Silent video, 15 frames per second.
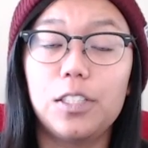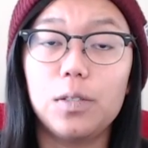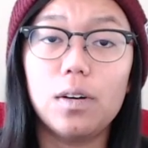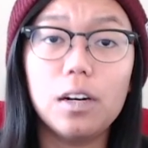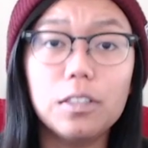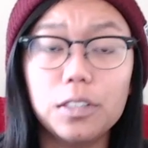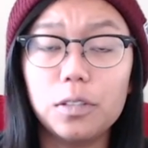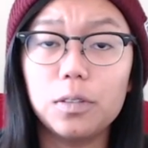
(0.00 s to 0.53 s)

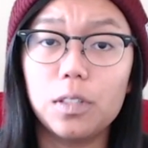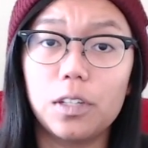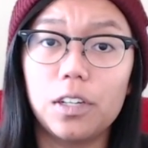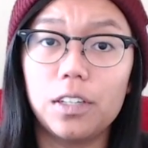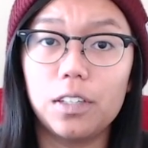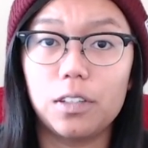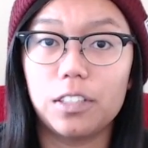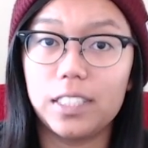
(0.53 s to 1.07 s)
also
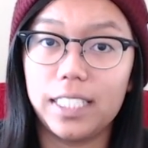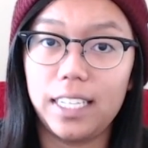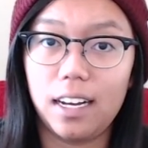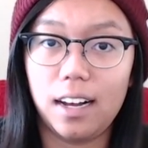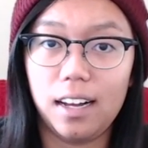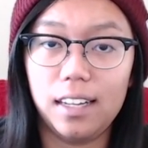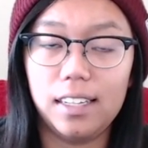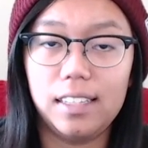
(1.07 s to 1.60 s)
learn early
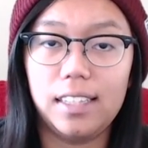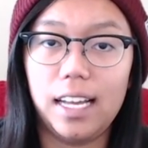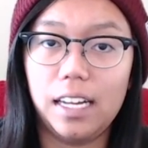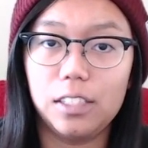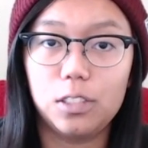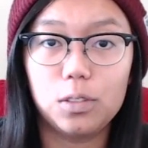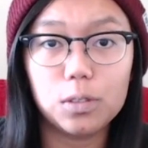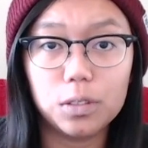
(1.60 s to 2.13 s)
on
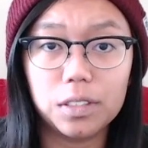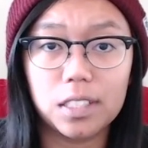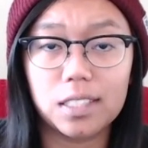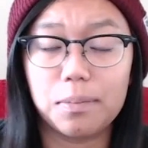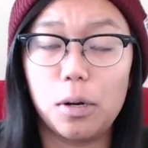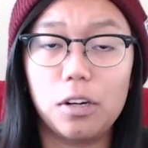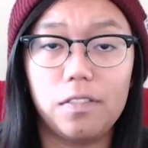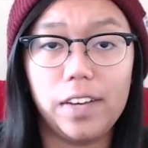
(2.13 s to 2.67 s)
that Jules's
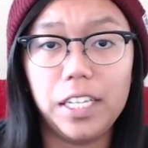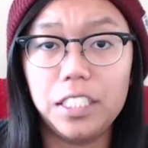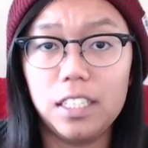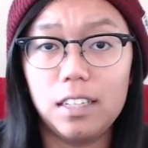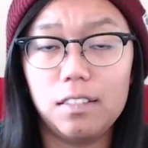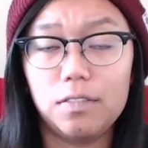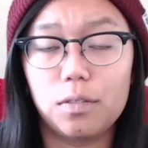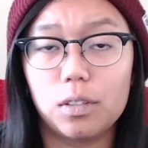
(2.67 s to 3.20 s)

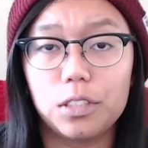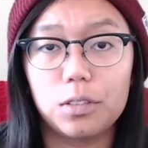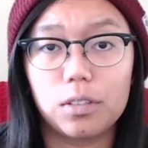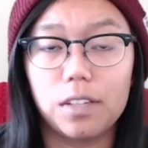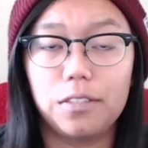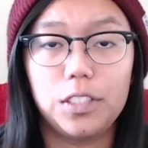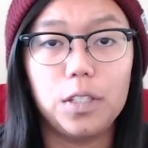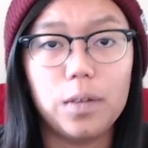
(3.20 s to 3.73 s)
motivation for sort
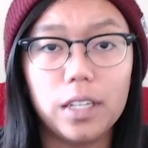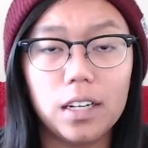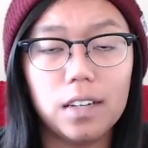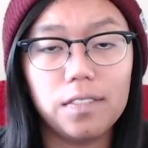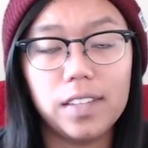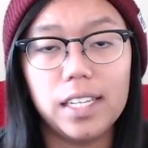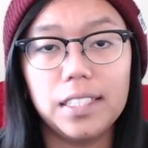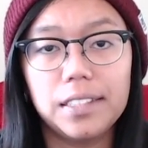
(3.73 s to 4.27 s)
of doing
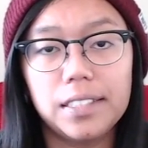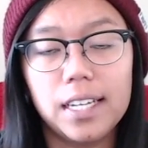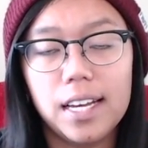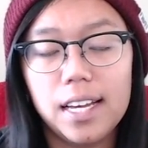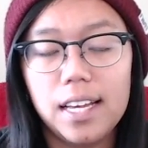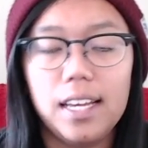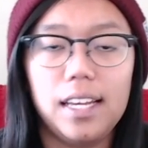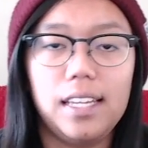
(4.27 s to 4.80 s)
all this
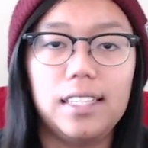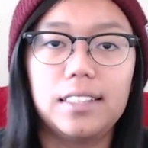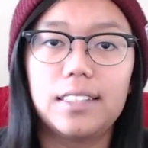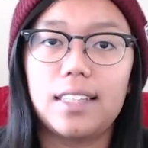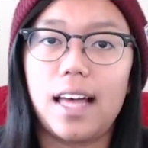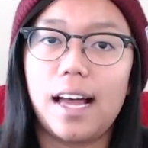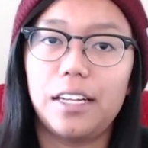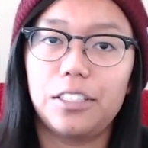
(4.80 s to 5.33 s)
is
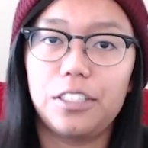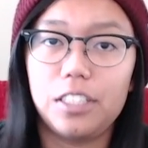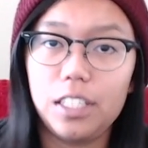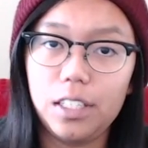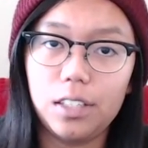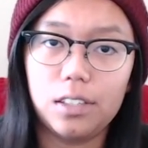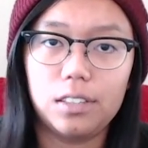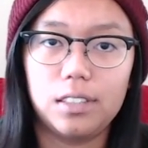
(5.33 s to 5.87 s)
that
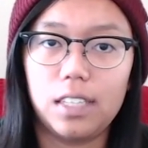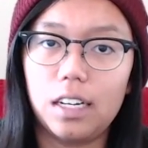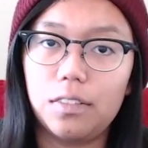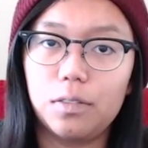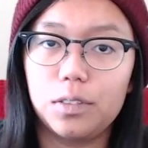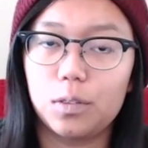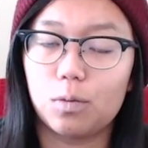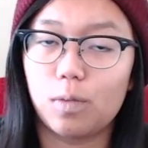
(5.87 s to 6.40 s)
she
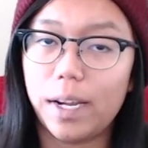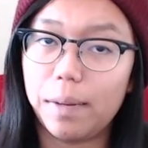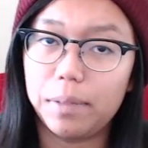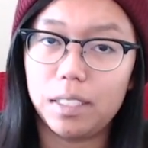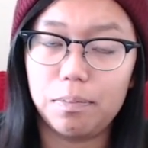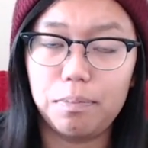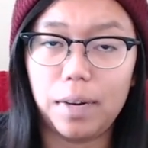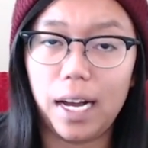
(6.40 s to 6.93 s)
herself was
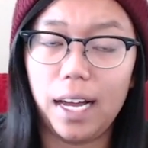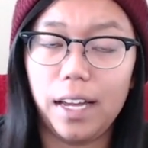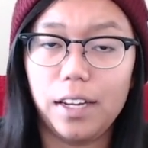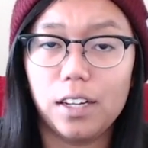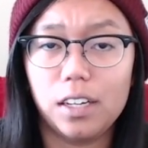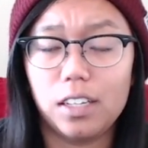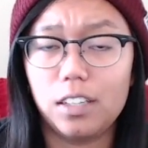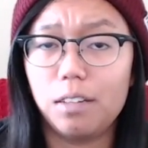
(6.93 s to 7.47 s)
raped by
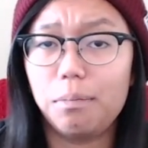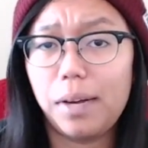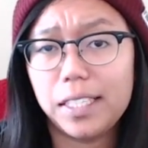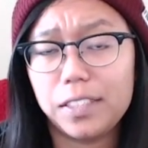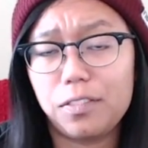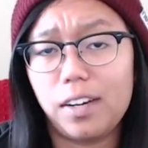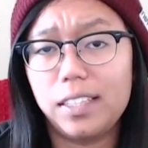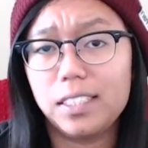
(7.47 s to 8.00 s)
her
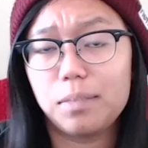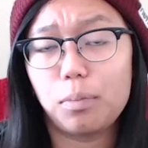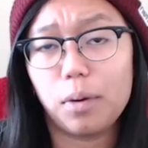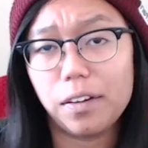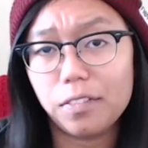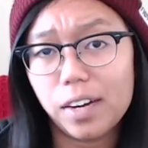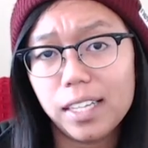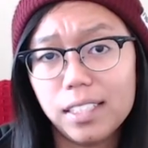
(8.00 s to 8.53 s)
best friend's
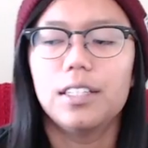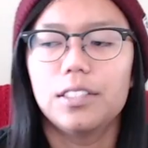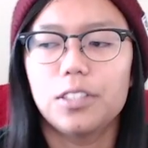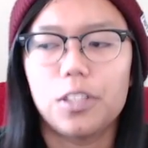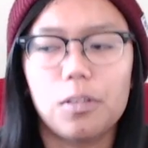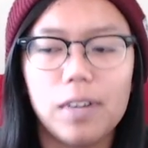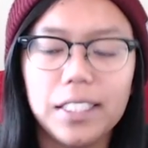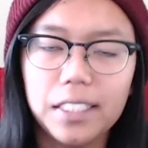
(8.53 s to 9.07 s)
boyfriend.
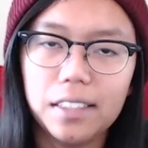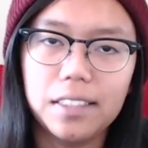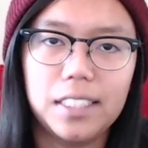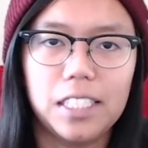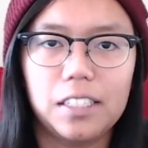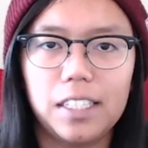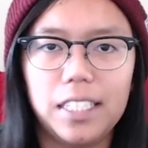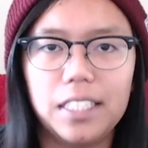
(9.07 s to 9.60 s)
So the rest of the
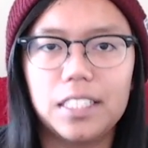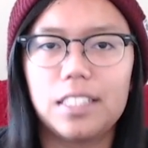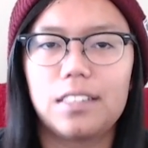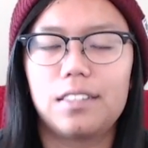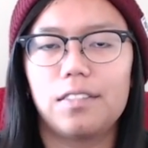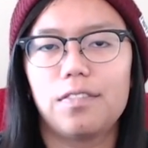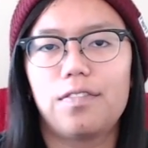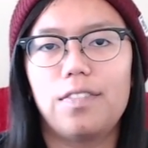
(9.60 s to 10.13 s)

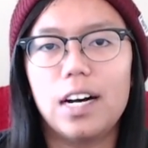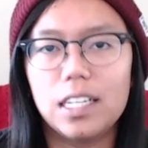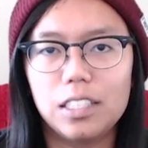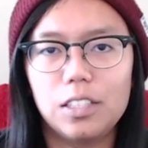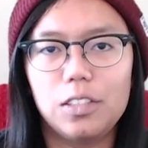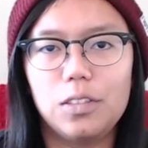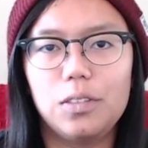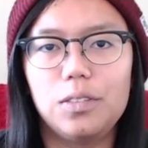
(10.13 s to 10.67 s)
series
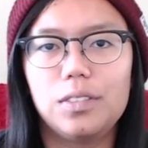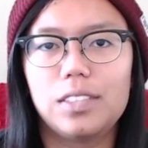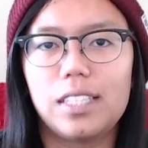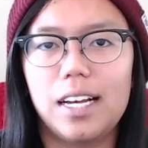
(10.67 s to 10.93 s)
follows